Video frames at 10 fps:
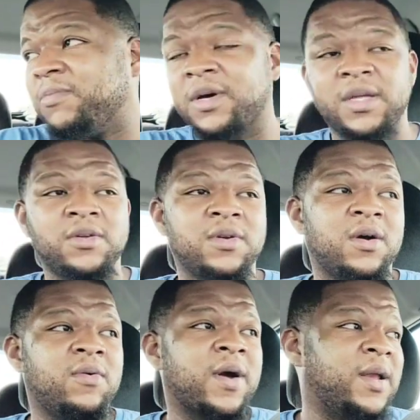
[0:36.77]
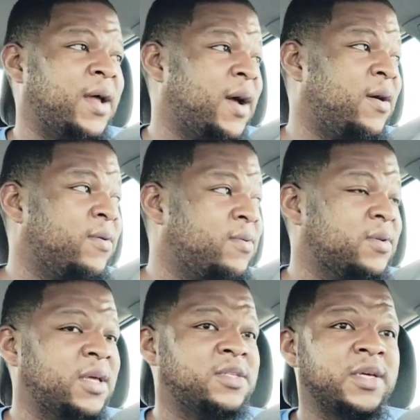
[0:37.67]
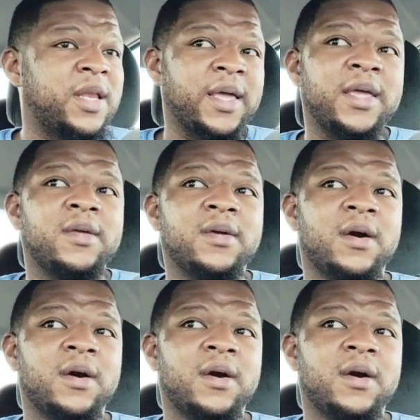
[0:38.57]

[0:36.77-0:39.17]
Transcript: but you know, right now they saying like.